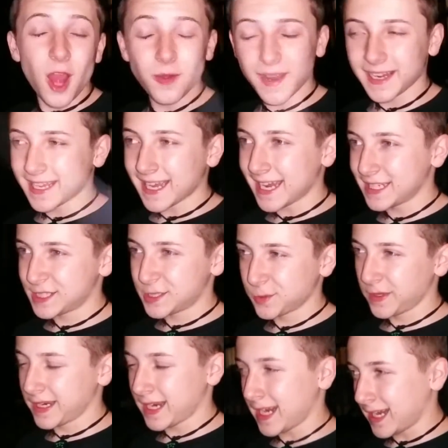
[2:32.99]
All right, guys,
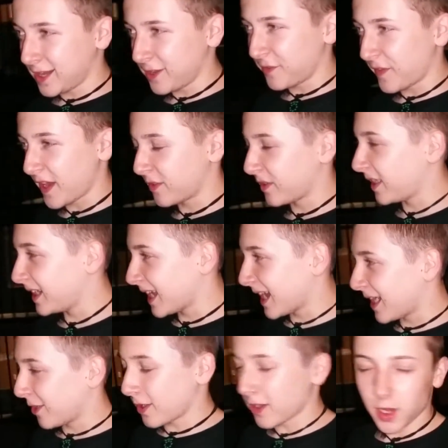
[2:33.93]
so we're getting in the van right
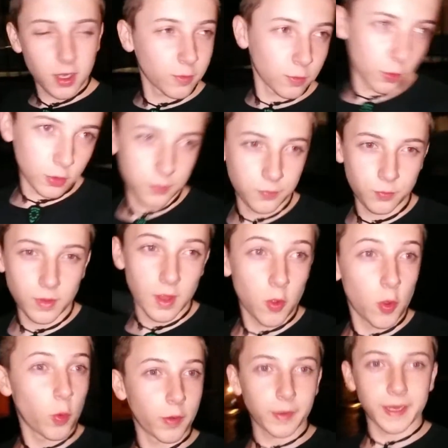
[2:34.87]
now. Or, well,
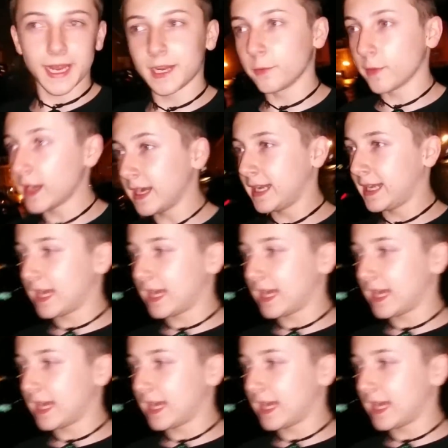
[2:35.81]
we're getting ready